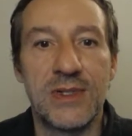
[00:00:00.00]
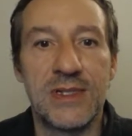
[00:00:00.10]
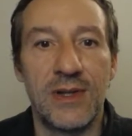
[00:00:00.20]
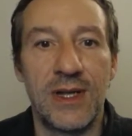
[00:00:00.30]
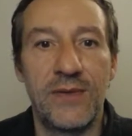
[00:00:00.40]
And
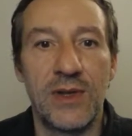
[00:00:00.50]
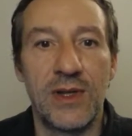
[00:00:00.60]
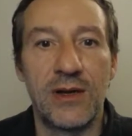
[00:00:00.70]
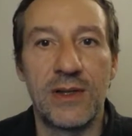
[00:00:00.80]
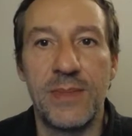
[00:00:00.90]
so like if you look
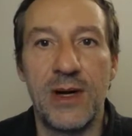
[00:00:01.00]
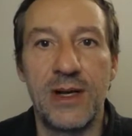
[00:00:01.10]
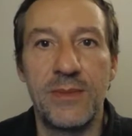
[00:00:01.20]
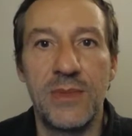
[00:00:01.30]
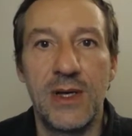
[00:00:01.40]
here at the
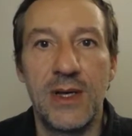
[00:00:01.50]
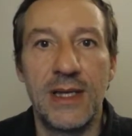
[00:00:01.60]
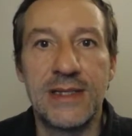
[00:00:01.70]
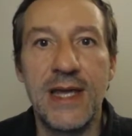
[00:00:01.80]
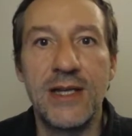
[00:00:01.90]
bottom,
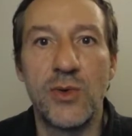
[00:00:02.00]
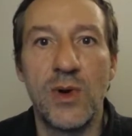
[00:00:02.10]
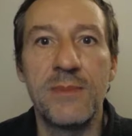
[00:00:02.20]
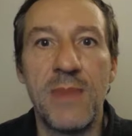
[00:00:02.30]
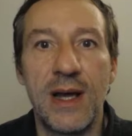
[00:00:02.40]
it's
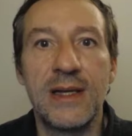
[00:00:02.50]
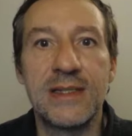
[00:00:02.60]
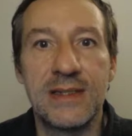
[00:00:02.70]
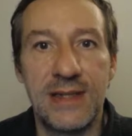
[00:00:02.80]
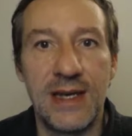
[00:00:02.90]
A20
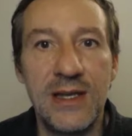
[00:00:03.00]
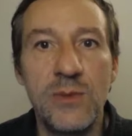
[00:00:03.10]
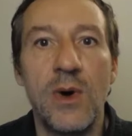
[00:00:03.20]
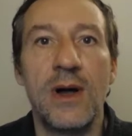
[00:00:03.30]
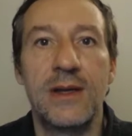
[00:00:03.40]
minus that
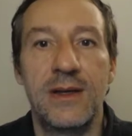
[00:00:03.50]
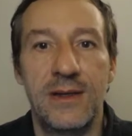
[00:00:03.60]
E1,